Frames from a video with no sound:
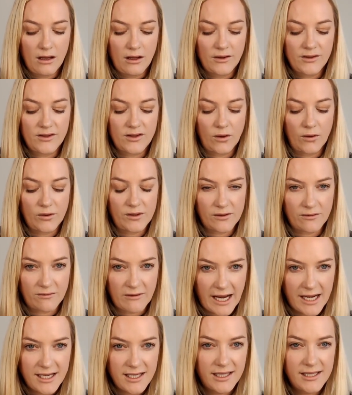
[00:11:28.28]
So
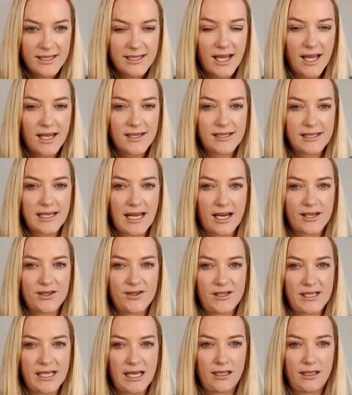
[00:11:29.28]
surrounding the cells is
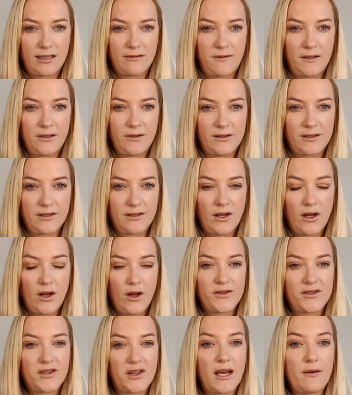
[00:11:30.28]
extracellular fluid.
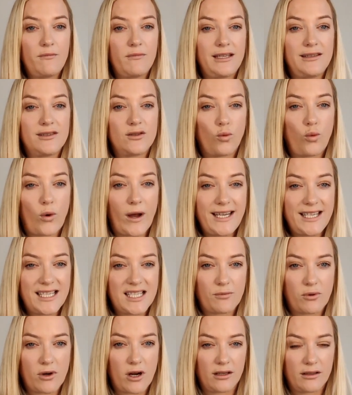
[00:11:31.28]
So that means waste
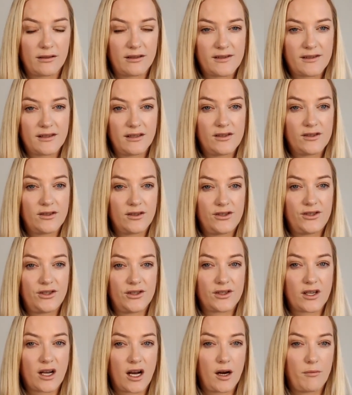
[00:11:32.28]
products such as
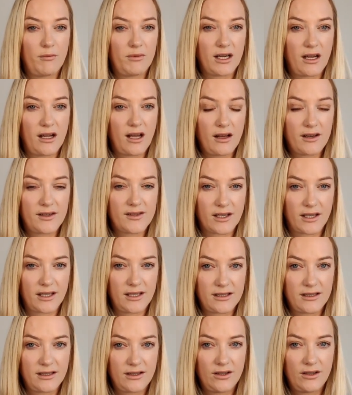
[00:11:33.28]
carbon
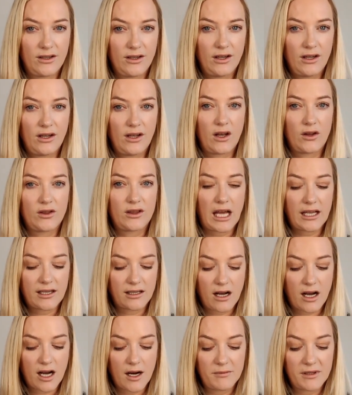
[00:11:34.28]
dioxide. That
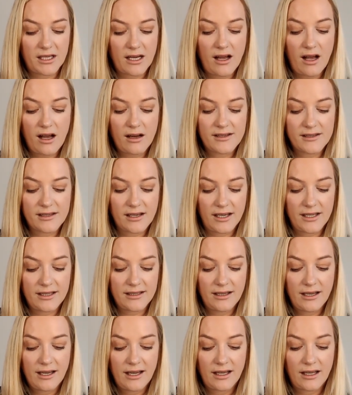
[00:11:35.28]
carbon dioxide
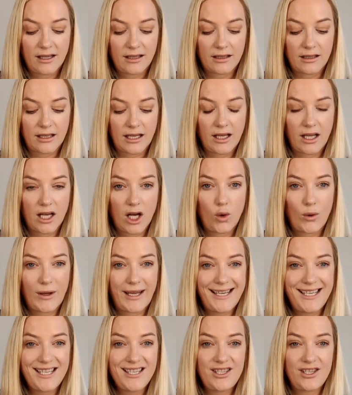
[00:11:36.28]
can go
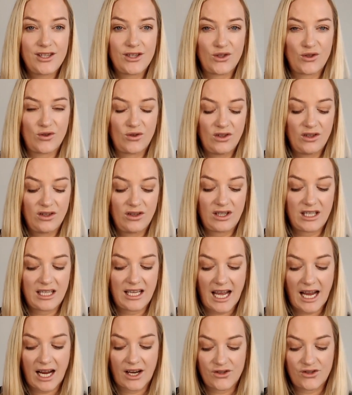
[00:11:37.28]
into the
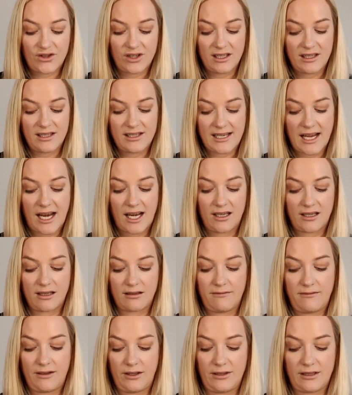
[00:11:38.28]
extracellular
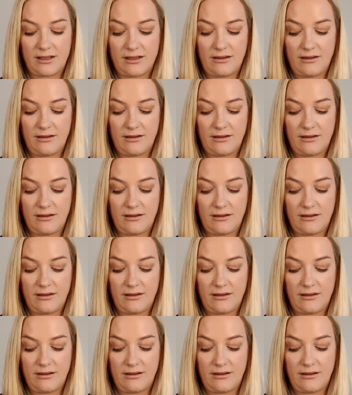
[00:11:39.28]
fluid.